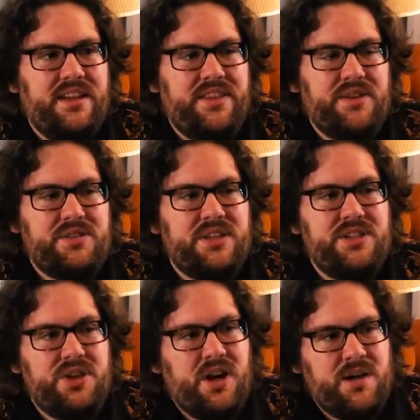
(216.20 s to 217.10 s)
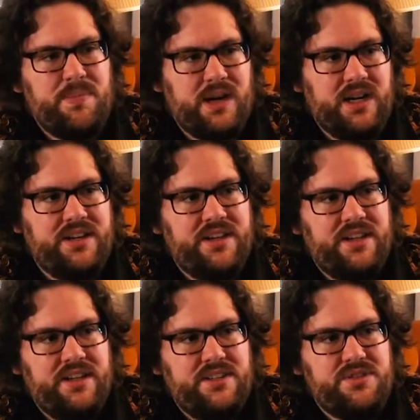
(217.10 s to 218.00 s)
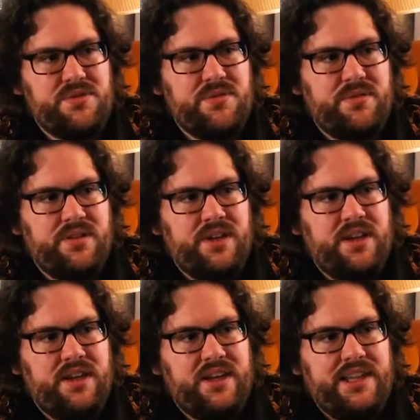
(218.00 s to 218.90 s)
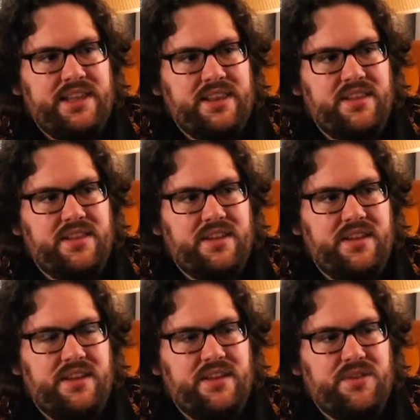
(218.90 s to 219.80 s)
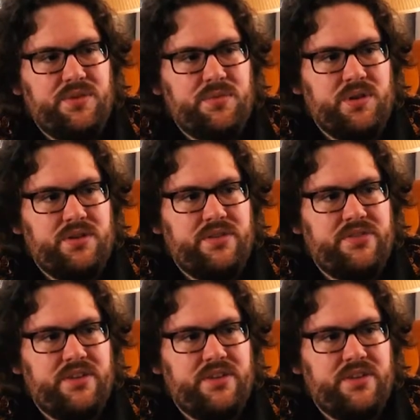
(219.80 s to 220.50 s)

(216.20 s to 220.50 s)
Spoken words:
there's a guitar part. So in the world of